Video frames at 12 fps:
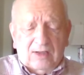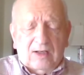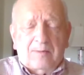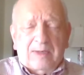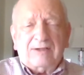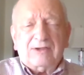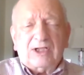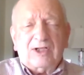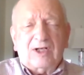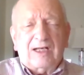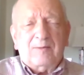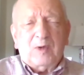about the
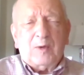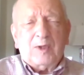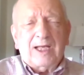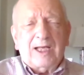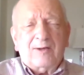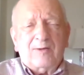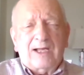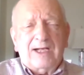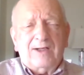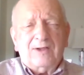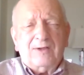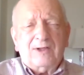time we were getting
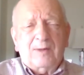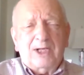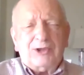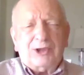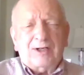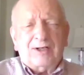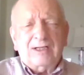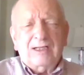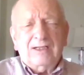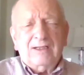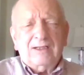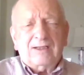ready to commission her,
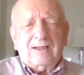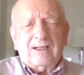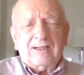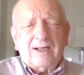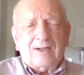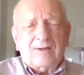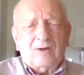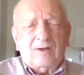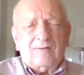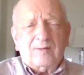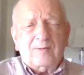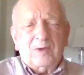I got a call
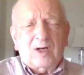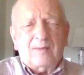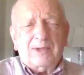from Grumman,